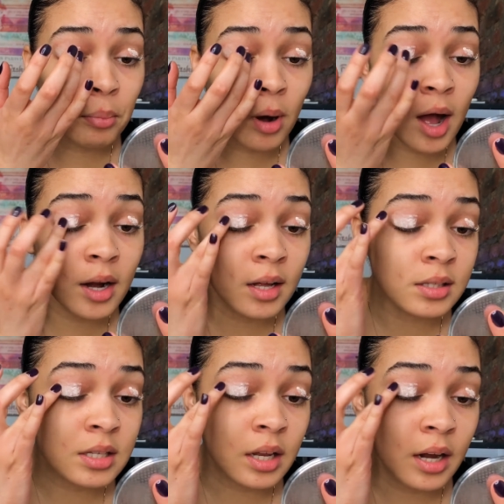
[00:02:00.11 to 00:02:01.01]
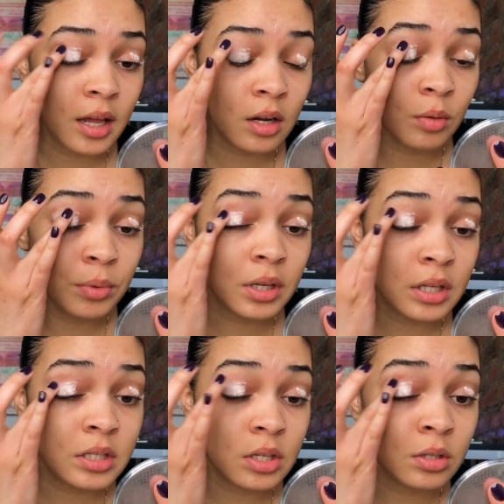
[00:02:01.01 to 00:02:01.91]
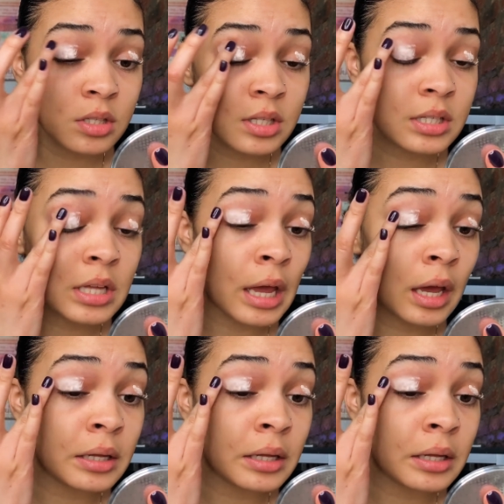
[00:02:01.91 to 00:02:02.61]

product and it'll be easier to sink